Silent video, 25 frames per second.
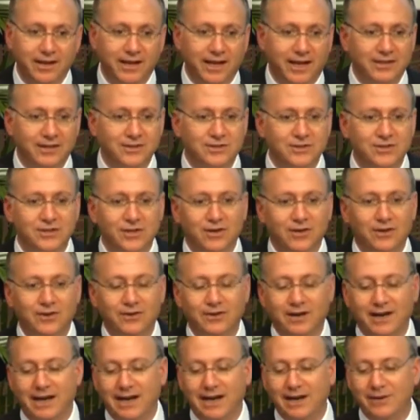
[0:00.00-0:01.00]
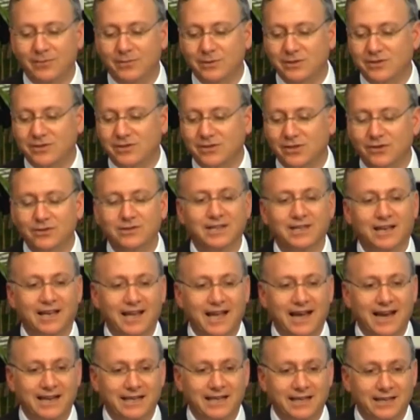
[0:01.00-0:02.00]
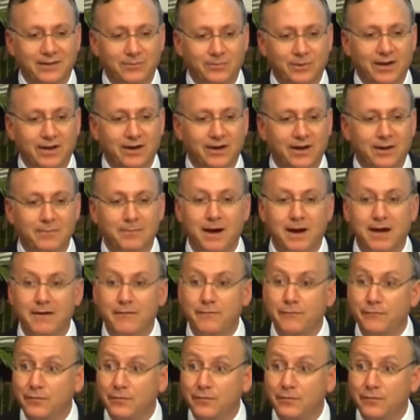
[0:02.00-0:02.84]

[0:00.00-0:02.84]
And so I was so delighted when on my